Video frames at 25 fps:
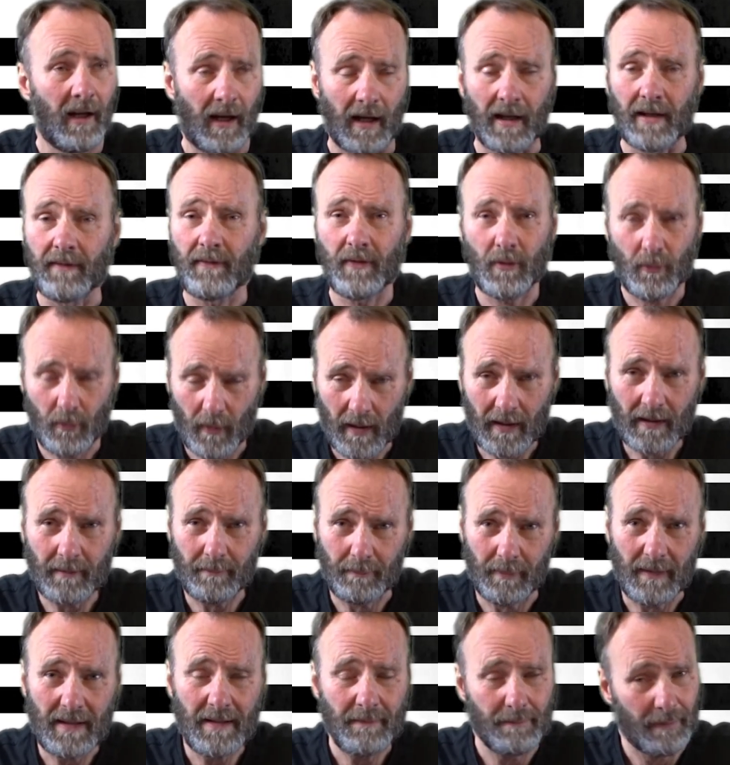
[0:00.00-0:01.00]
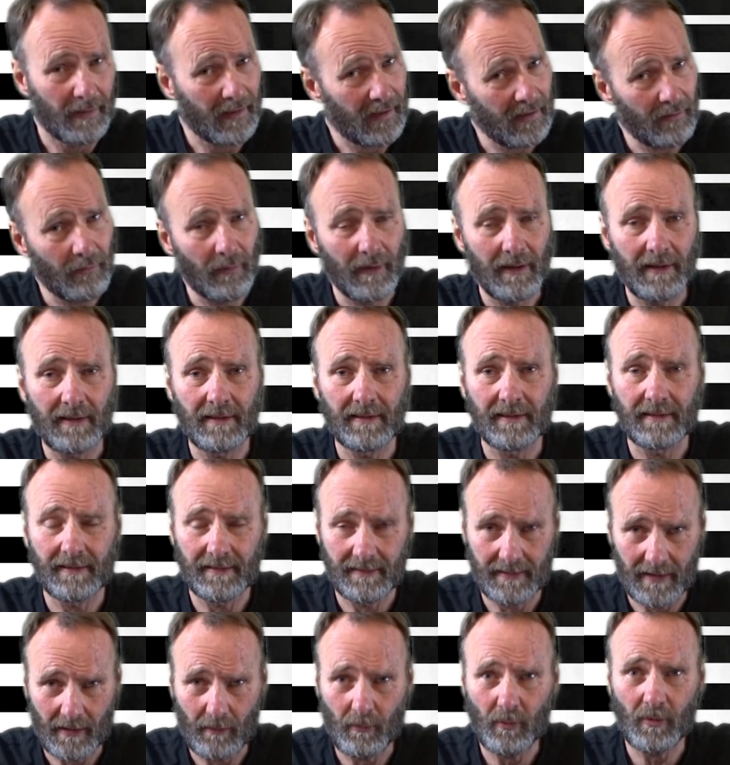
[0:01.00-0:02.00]
And if they weren't being paid, well,
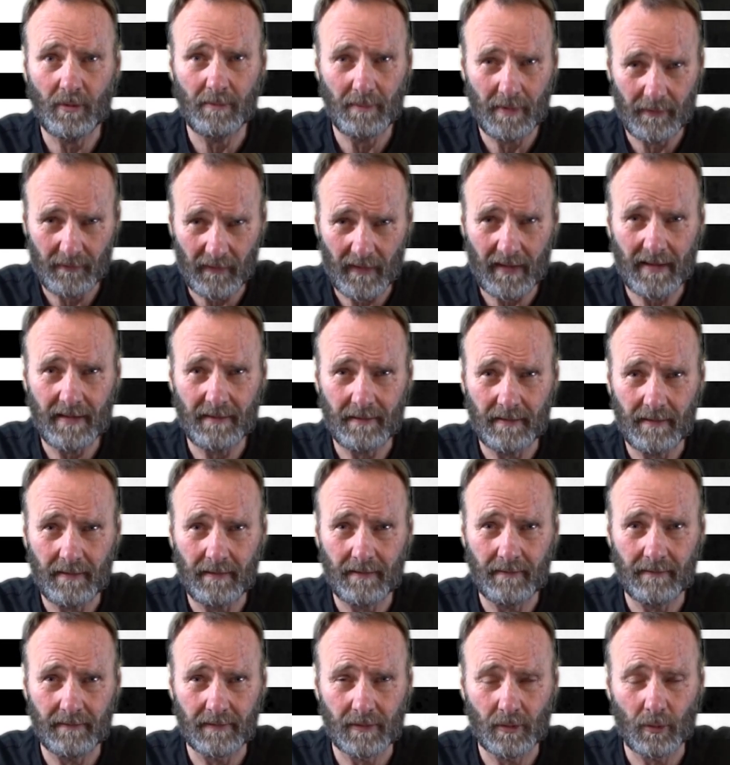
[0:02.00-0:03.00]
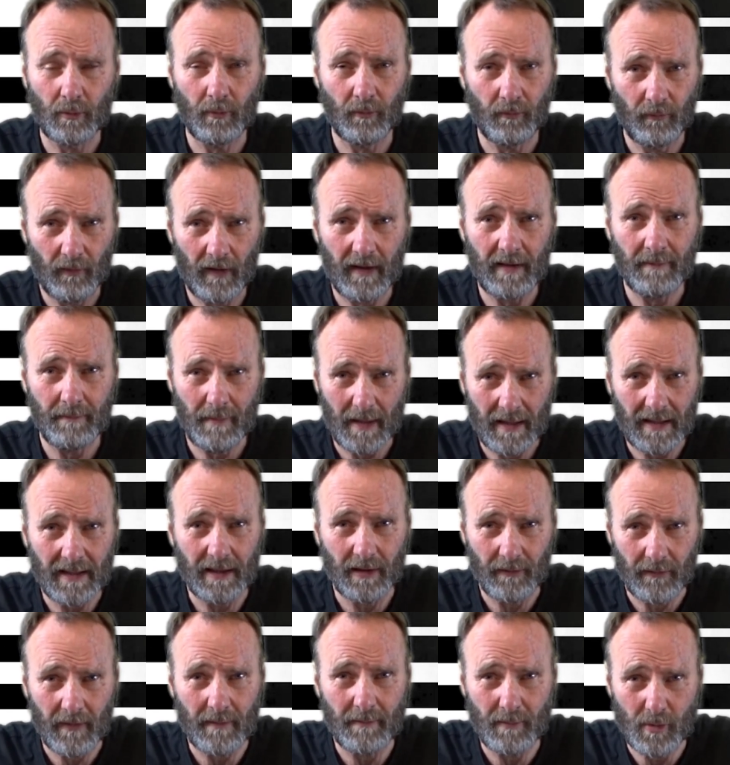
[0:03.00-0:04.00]
there wouldn't be very
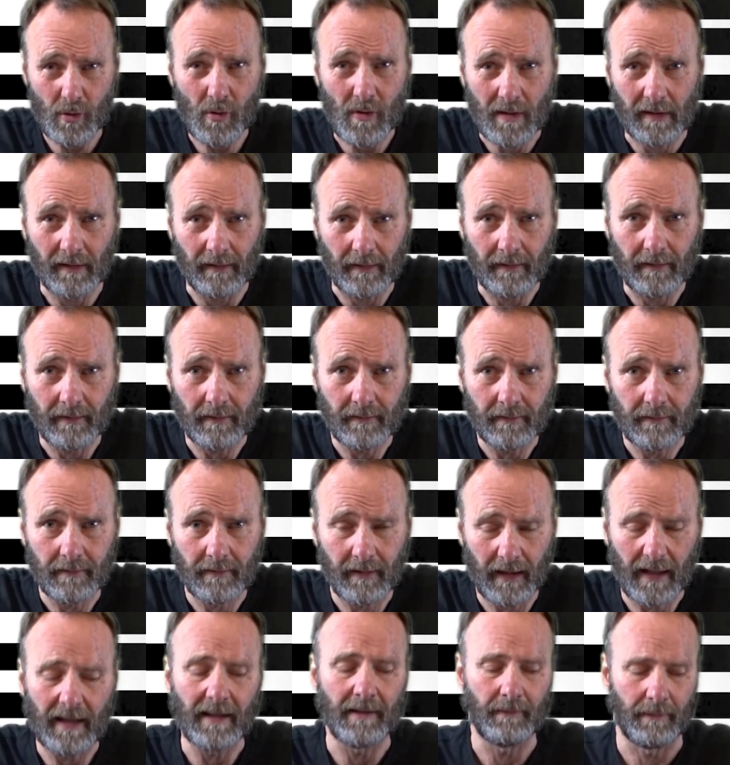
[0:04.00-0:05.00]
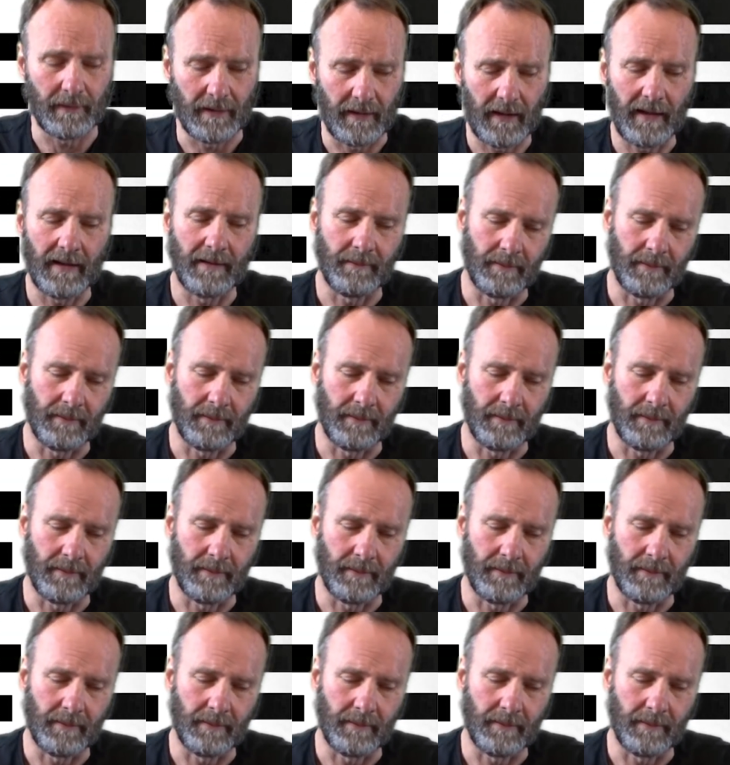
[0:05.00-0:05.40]
many of them doing it. Anyway.